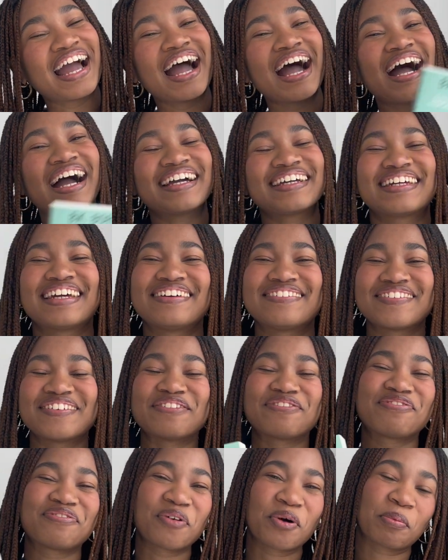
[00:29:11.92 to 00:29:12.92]
I gave
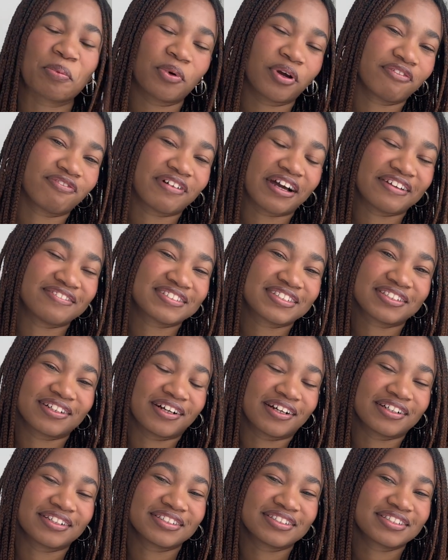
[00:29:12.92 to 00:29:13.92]
it 4.5
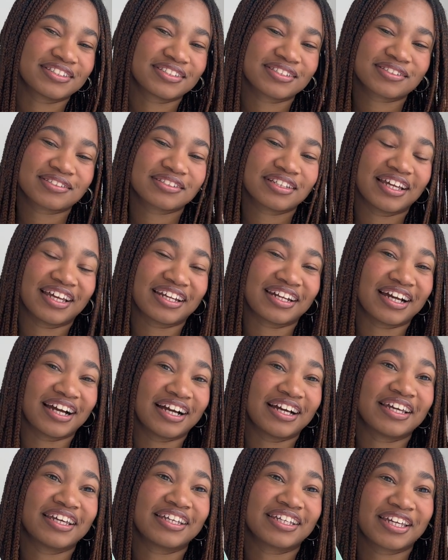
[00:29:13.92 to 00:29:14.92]
stars, and
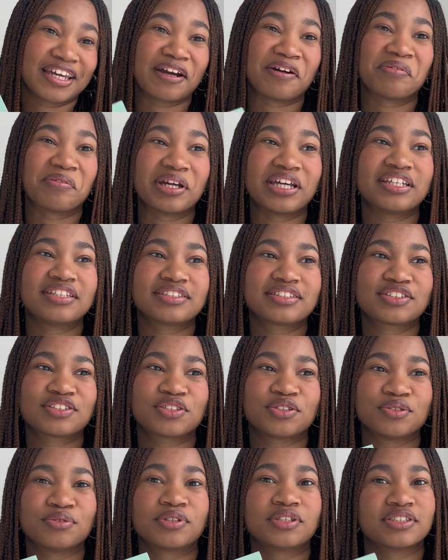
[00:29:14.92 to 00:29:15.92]
I can't wait
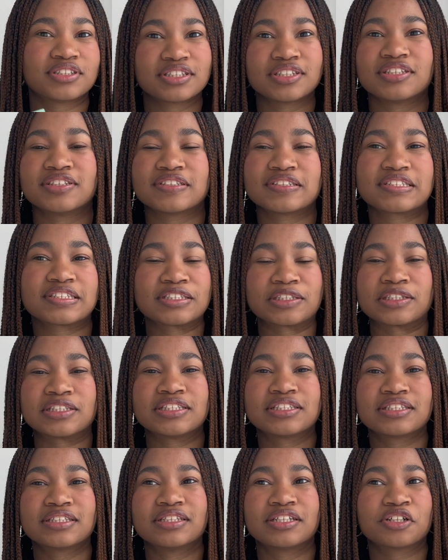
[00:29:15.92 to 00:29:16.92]
to continue this
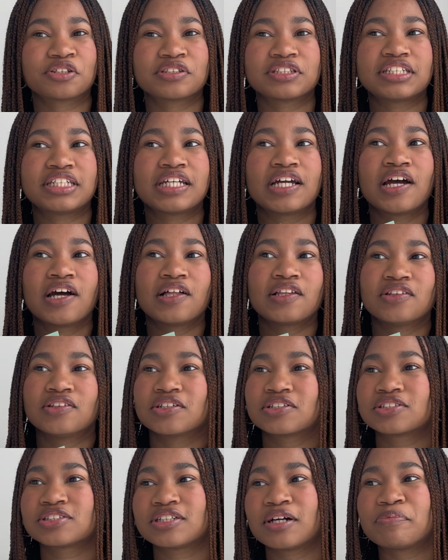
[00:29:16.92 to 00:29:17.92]
series. Literally
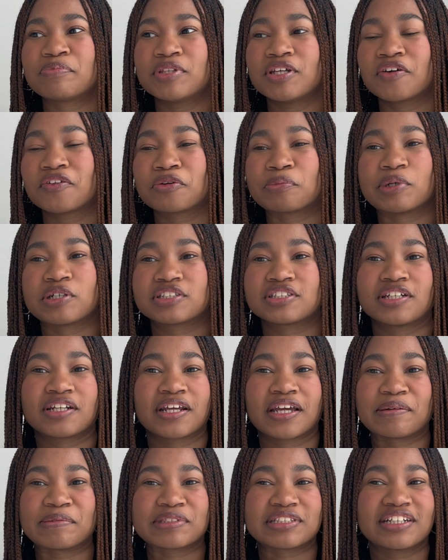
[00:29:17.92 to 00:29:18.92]
looked up the other books on
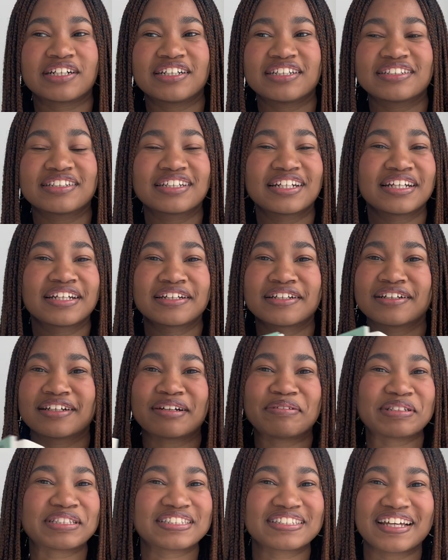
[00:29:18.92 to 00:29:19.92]
Amazon. I'm
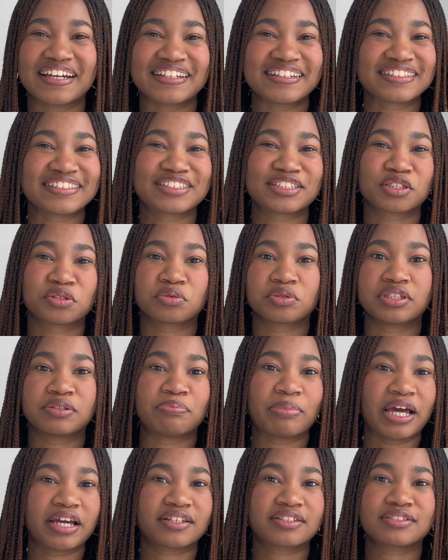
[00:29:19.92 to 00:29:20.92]
excited to read
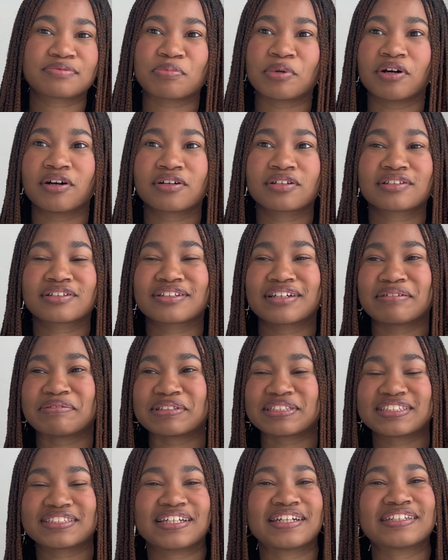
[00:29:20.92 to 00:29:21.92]
Beck's book. I'm
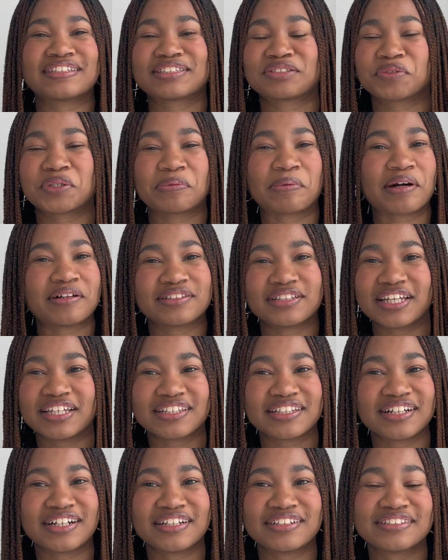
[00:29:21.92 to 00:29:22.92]
excited to read about
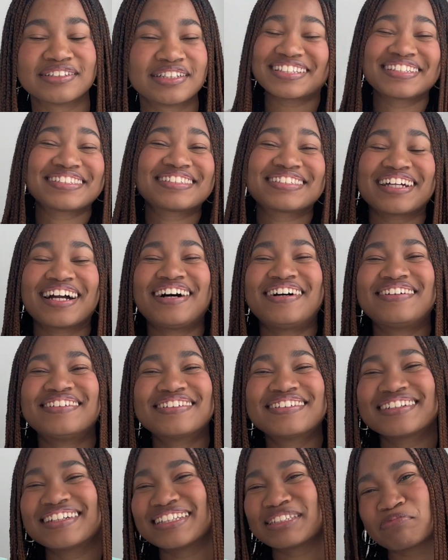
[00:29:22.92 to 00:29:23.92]
Layla. This
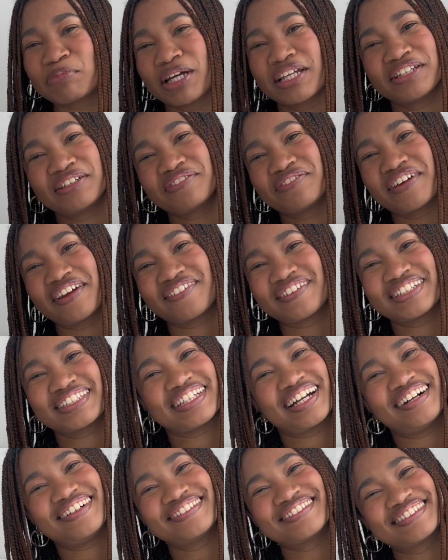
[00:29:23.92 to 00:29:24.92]
town is my new favorite
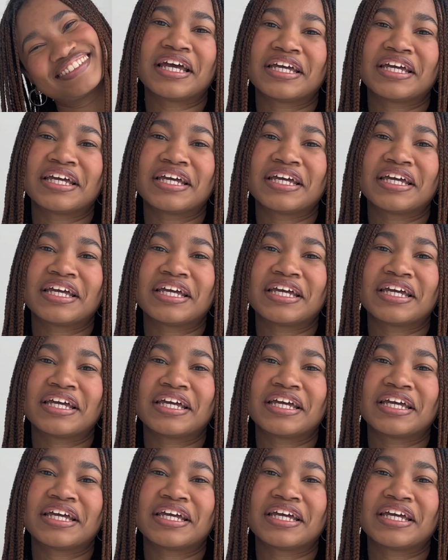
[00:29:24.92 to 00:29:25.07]
town.